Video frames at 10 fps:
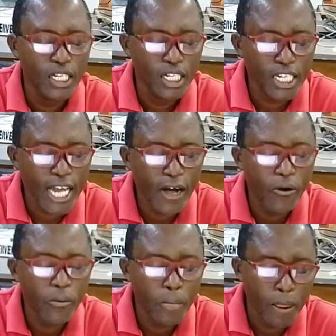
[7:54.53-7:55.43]
Now,
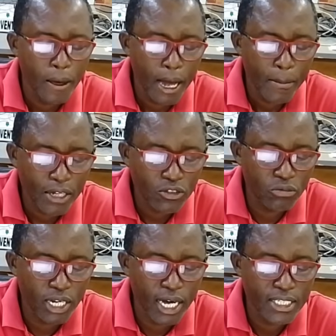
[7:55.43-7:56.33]
apart from
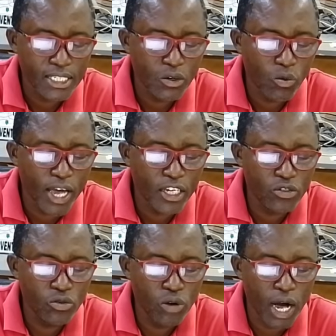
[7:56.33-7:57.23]
that, when
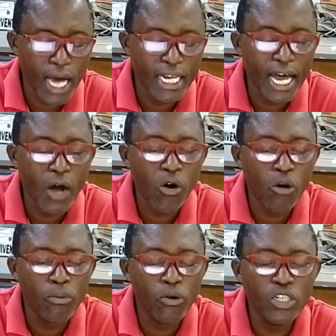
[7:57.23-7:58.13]
you are now
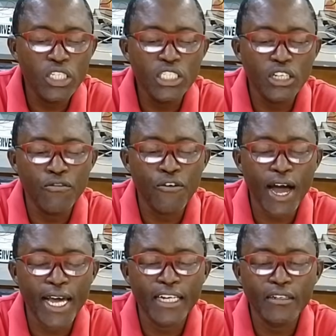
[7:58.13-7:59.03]
uploading the
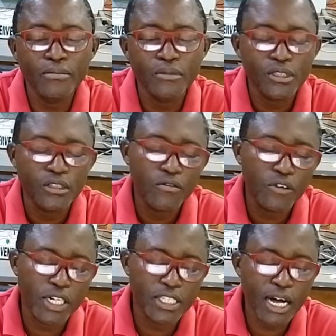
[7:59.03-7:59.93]
file, for
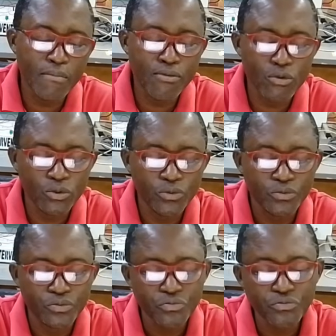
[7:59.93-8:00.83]
example,
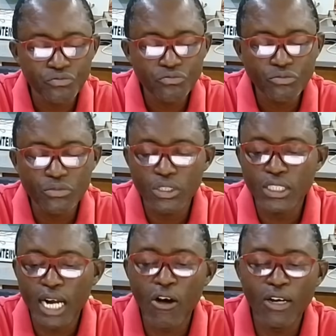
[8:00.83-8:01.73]
there
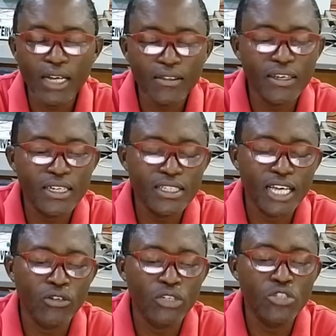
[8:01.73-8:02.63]
are other things that
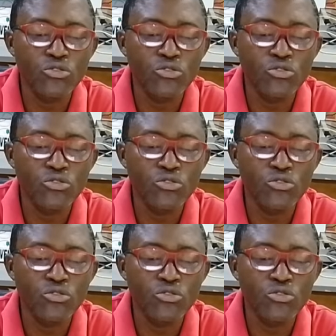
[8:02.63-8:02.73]
you need to